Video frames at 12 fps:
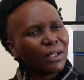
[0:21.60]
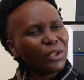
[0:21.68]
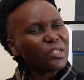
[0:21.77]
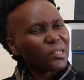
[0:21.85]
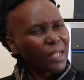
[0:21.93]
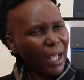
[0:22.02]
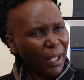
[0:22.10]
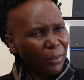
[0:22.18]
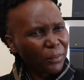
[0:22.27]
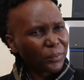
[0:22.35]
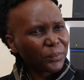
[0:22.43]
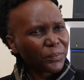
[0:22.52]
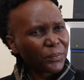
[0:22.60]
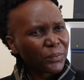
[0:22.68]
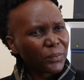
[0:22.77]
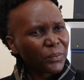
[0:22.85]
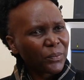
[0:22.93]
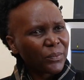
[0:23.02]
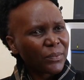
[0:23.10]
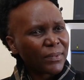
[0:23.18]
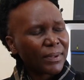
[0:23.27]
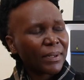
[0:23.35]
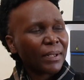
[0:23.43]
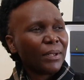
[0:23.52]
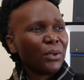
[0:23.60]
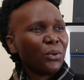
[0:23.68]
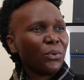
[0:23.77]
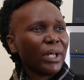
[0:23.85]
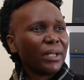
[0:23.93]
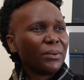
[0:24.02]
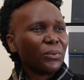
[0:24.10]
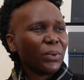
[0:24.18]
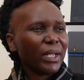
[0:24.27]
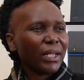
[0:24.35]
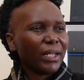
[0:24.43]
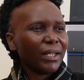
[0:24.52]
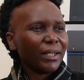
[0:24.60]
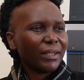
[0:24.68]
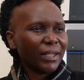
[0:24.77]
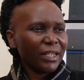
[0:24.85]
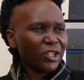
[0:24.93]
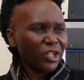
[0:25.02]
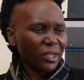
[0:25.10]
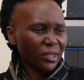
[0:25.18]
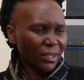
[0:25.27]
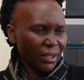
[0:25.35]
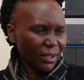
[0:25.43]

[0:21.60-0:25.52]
at time when we needed